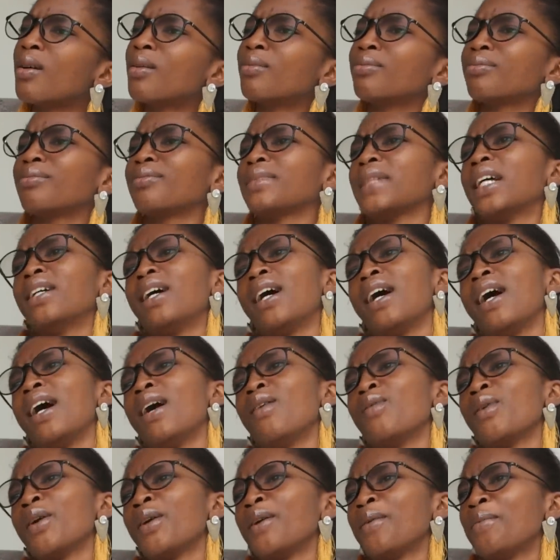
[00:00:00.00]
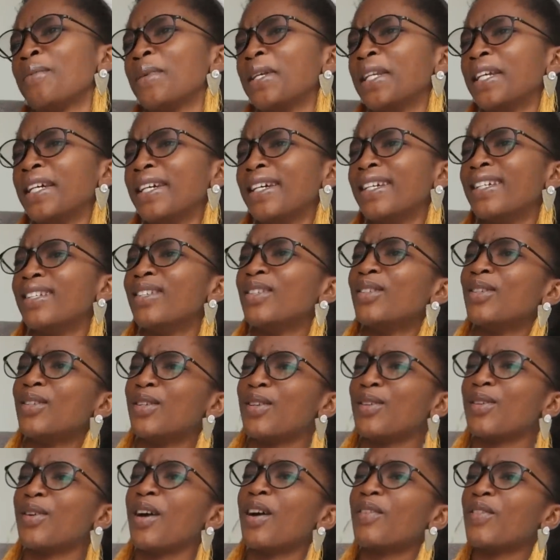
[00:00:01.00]
wait a minute,
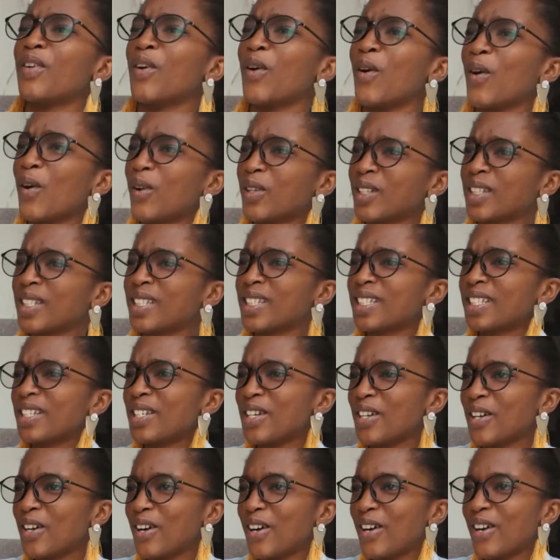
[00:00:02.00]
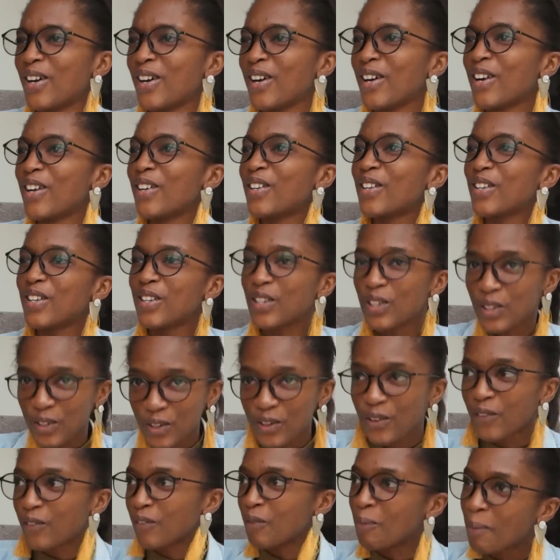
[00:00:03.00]
you have all, you know,
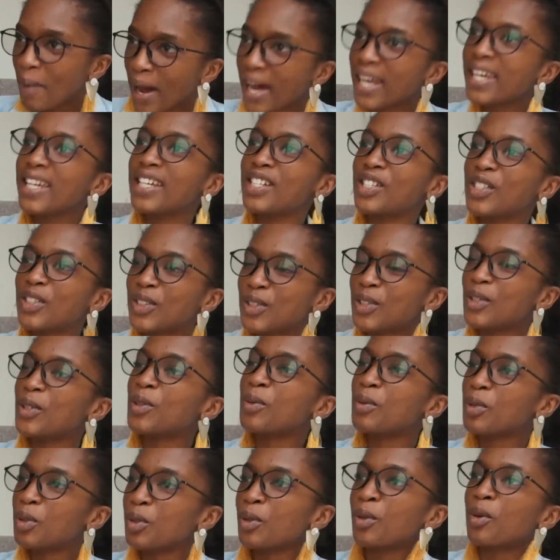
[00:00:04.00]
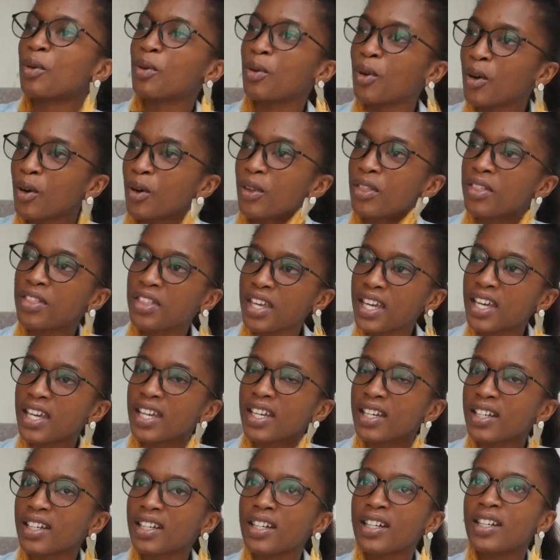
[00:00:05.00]
you managed to grow a
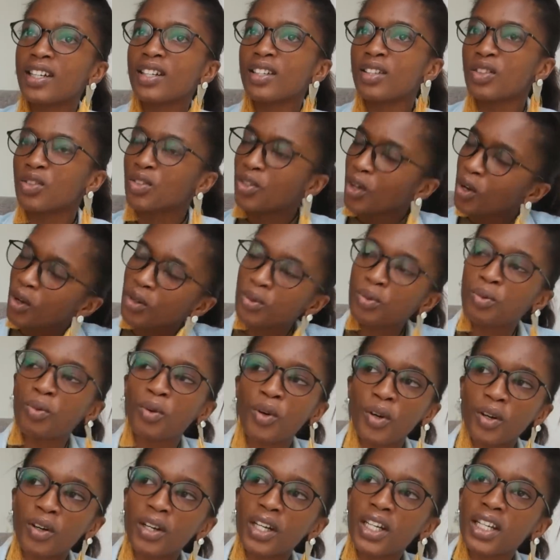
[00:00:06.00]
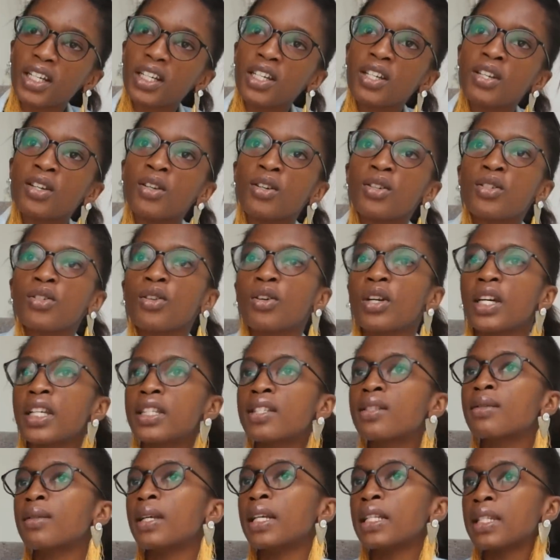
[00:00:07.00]
thing, don't worry, you know. So
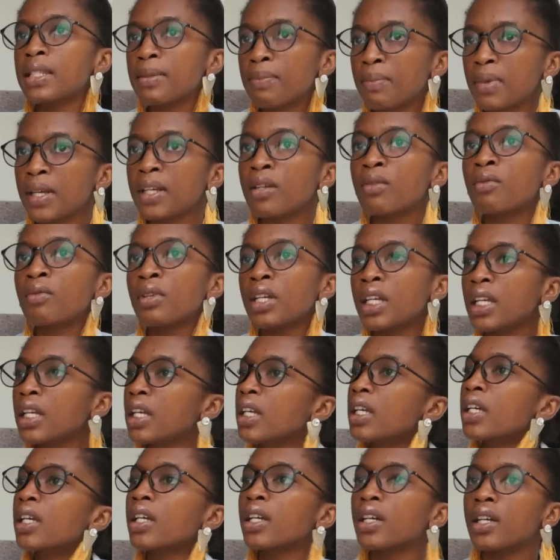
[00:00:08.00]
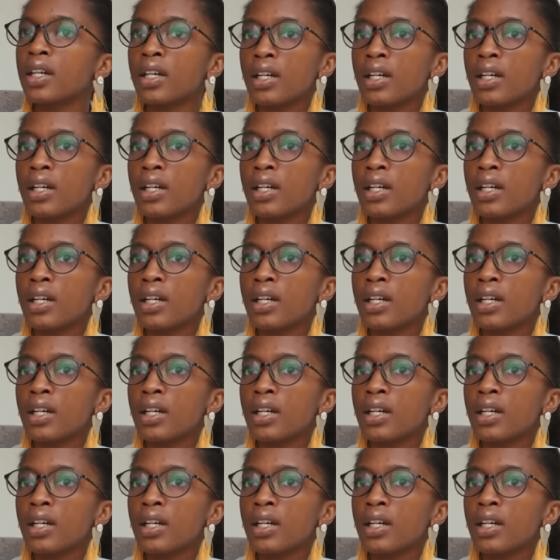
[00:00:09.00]
it's been really,